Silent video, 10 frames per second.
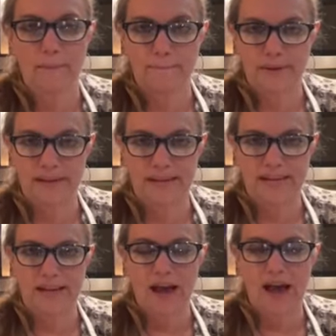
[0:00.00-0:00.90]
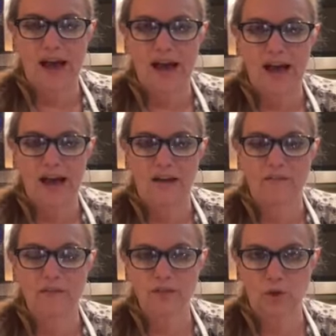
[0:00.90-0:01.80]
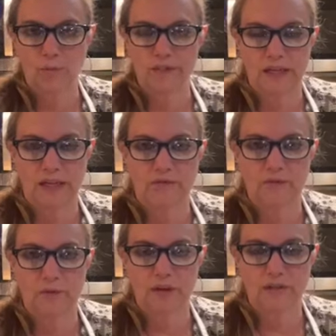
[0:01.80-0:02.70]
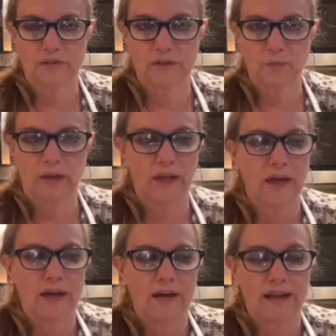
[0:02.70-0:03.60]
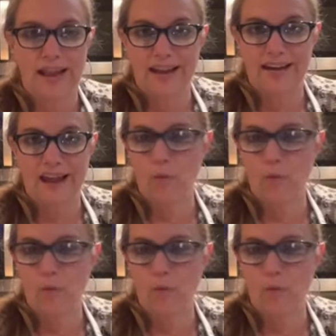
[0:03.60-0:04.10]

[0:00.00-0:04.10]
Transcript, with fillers: B, I have soup to eat for the rest of this week, and I